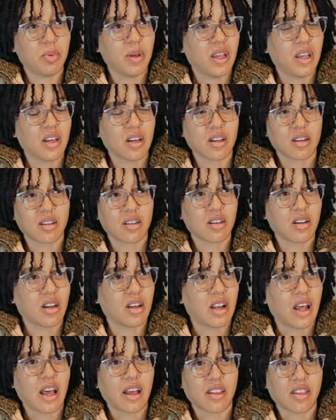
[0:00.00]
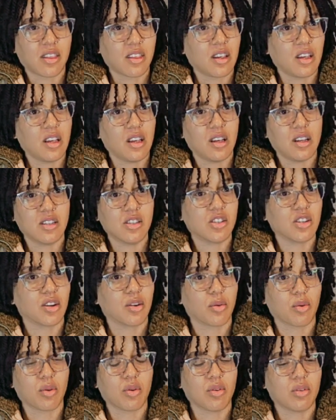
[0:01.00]
being an athlete in
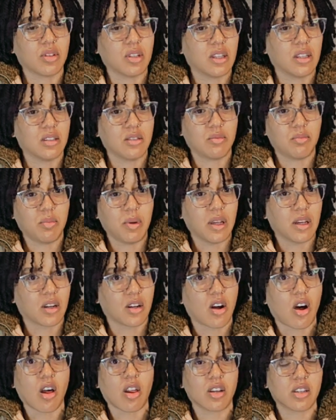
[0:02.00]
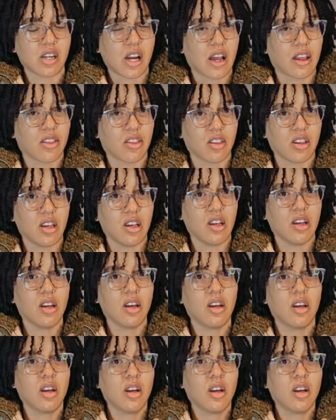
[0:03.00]
general, and then being a college athlete.